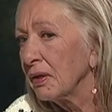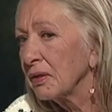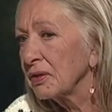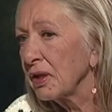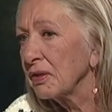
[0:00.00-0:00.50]

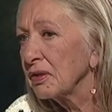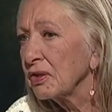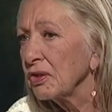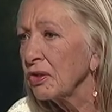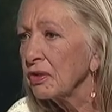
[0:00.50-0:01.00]
So there's
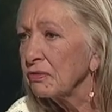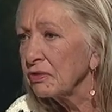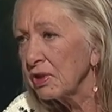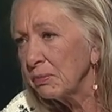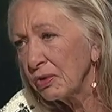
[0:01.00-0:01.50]
a lot of
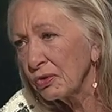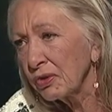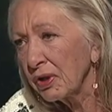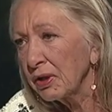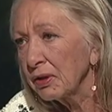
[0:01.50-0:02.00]

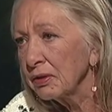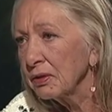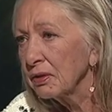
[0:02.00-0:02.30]
rebuilding,